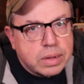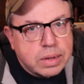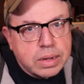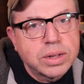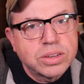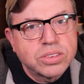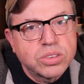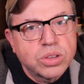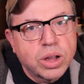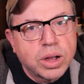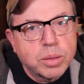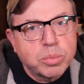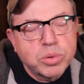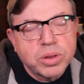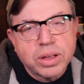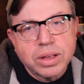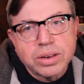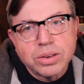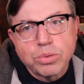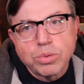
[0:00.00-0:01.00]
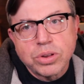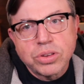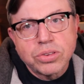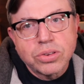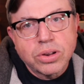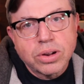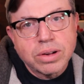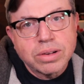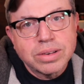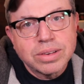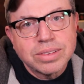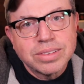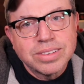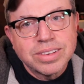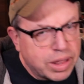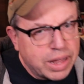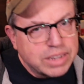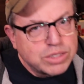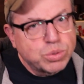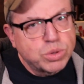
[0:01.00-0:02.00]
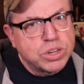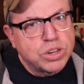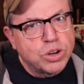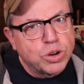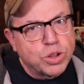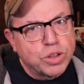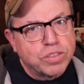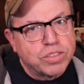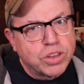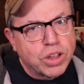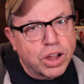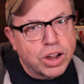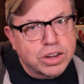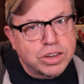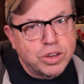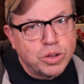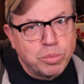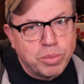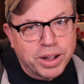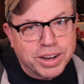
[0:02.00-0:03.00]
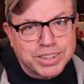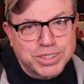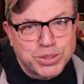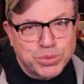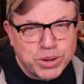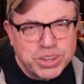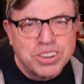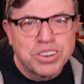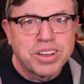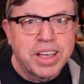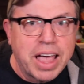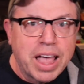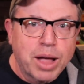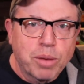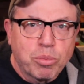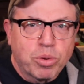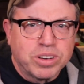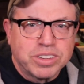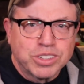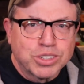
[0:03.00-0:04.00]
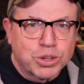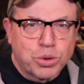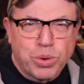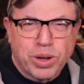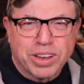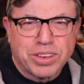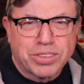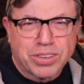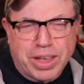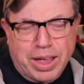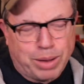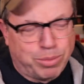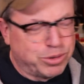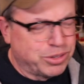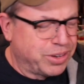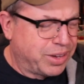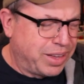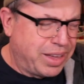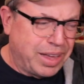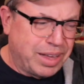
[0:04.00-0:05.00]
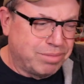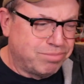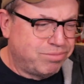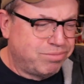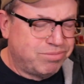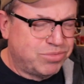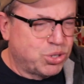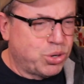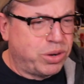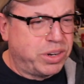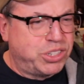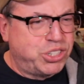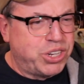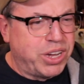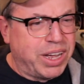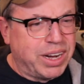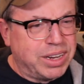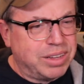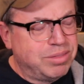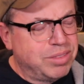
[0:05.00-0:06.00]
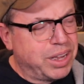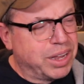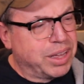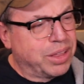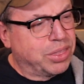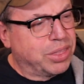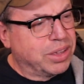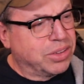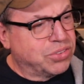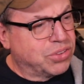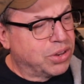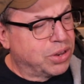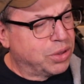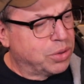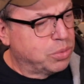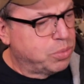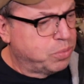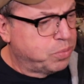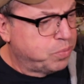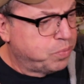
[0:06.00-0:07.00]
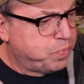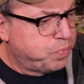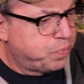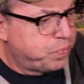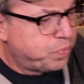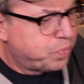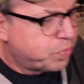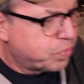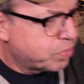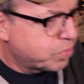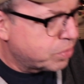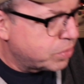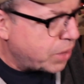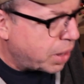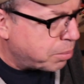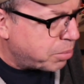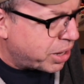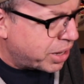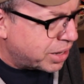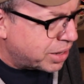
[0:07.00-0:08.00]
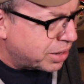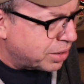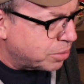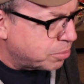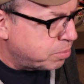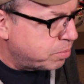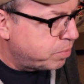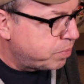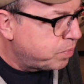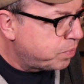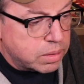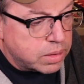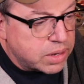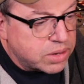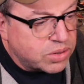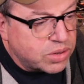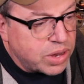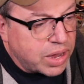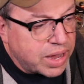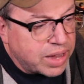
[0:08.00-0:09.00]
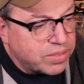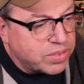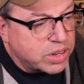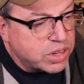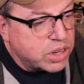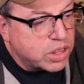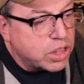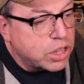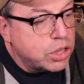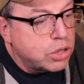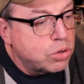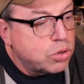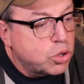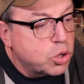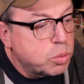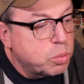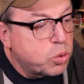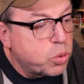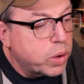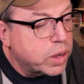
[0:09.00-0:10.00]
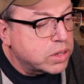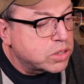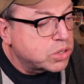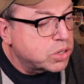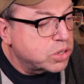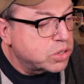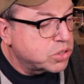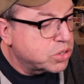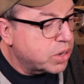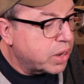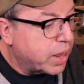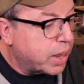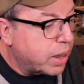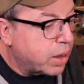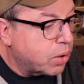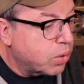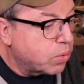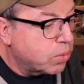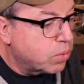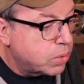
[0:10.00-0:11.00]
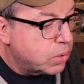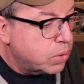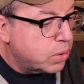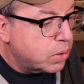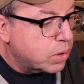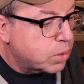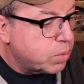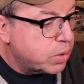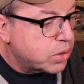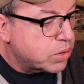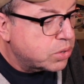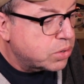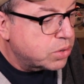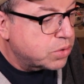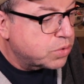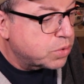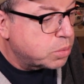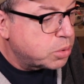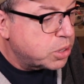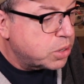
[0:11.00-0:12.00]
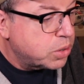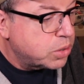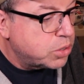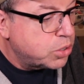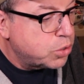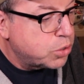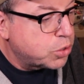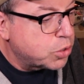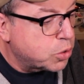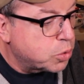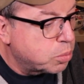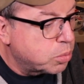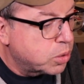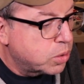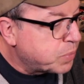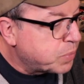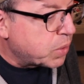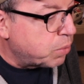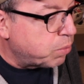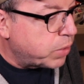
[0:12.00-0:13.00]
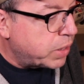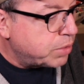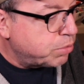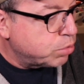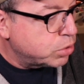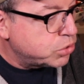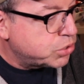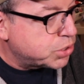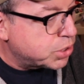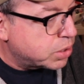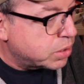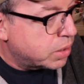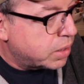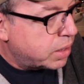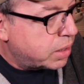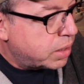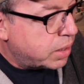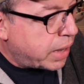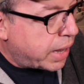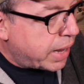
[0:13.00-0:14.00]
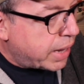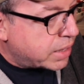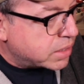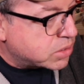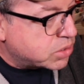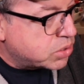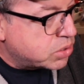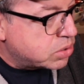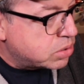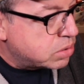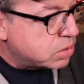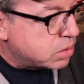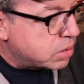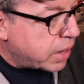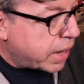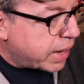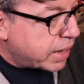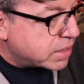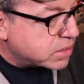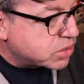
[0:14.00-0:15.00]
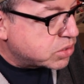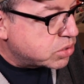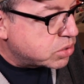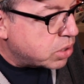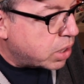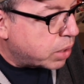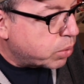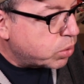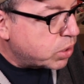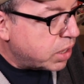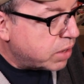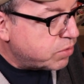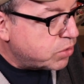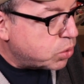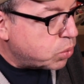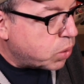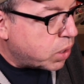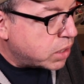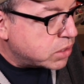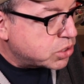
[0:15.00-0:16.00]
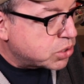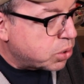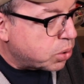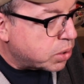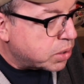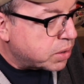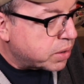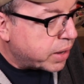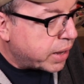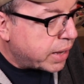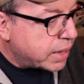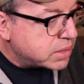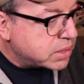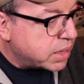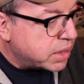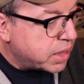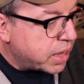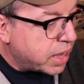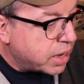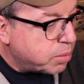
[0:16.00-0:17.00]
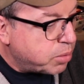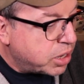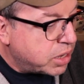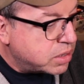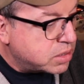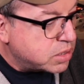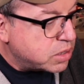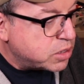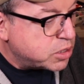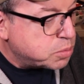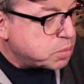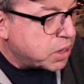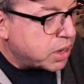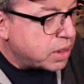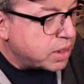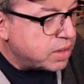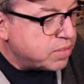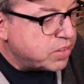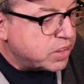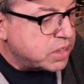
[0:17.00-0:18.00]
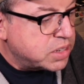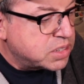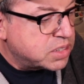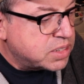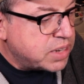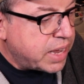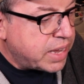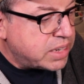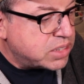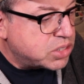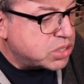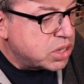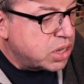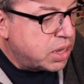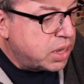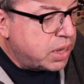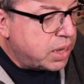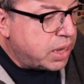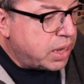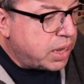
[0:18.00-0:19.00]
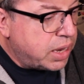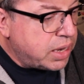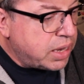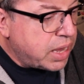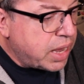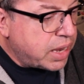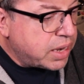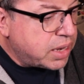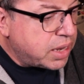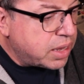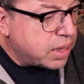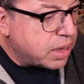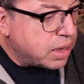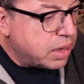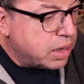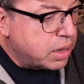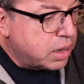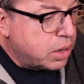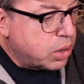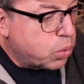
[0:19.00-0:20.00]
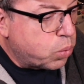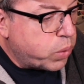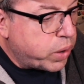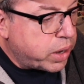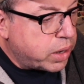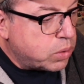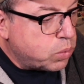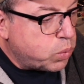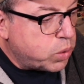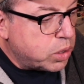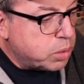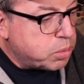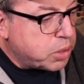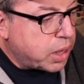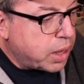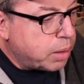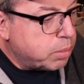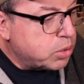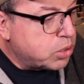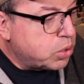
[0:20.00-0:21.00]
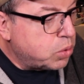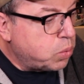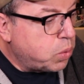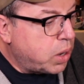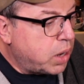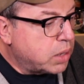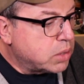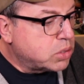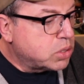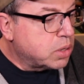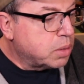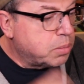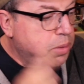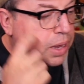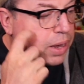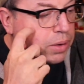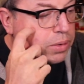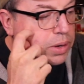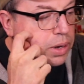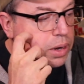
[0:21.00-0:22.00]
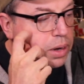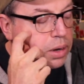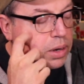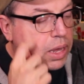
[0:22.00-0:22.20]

It stopped. I had to restart. That's when you know you've talked too much, when your camera just quits. Camera's like, yeah. Sorry, Chatty. I got things to do. I'm out of here. Let's dive into the YouTube questions now. Your questions from here on YouTube. Red Rooster asks, I would love to watch Corner Gas and the animated series, but I live in the States. Any idea when we'll be able to watch them down here?